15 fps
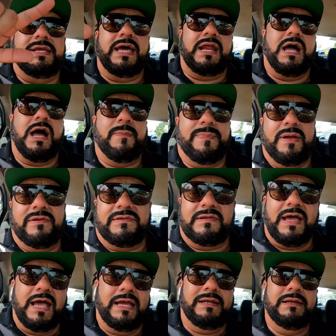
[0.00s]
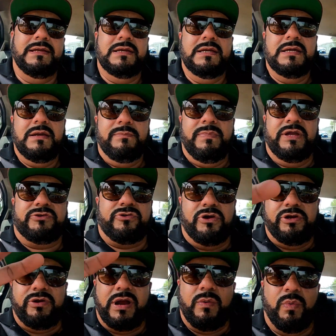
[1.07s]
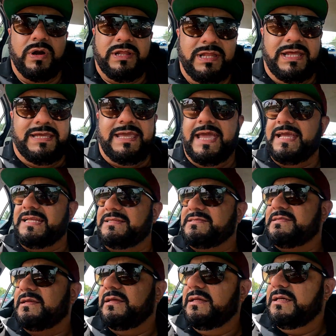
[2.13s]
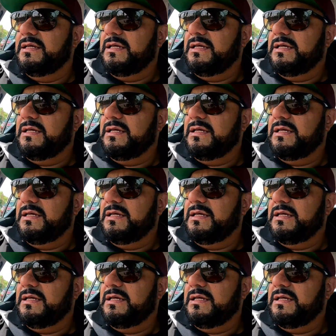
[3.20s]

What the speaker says: You got to hop outside, make sure you're at one of the gates.